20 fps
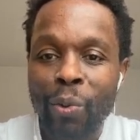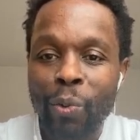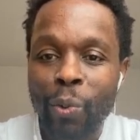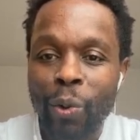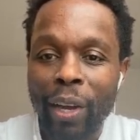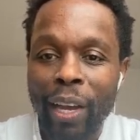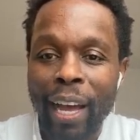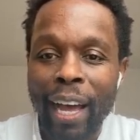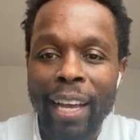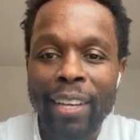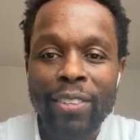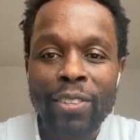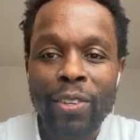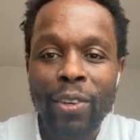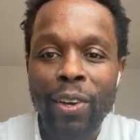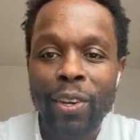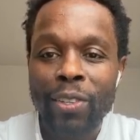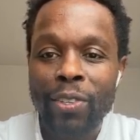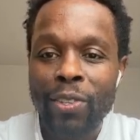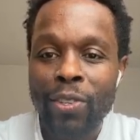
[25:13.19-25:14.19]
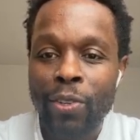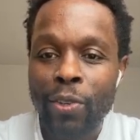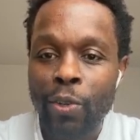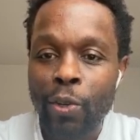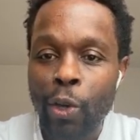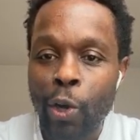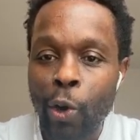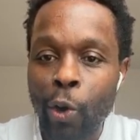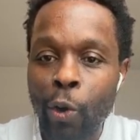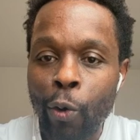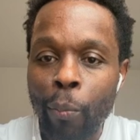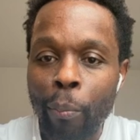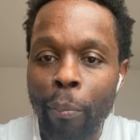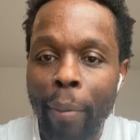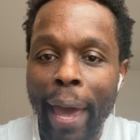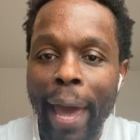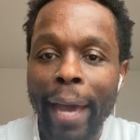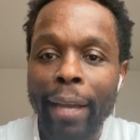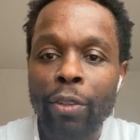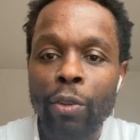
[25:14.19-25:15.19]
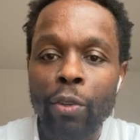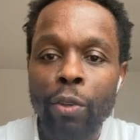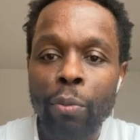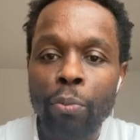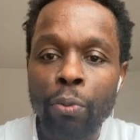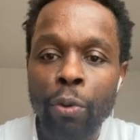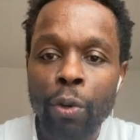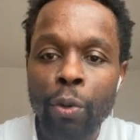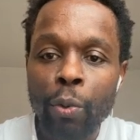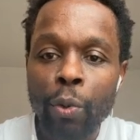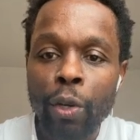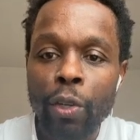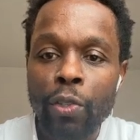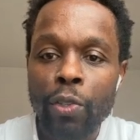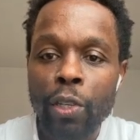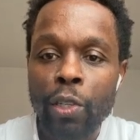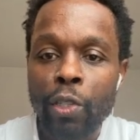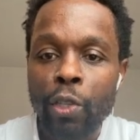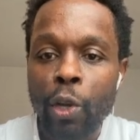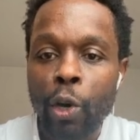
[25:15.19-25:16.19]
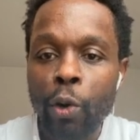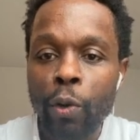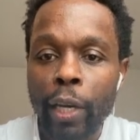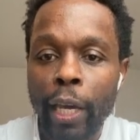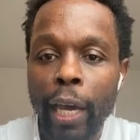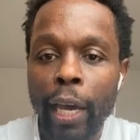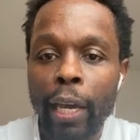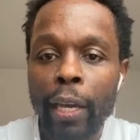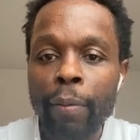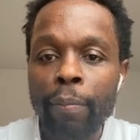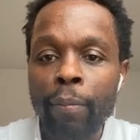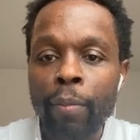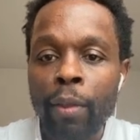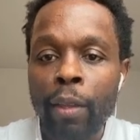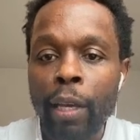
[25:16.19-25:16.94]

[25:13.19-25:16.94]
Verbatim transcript: where I start to going back to the point where it says, okay,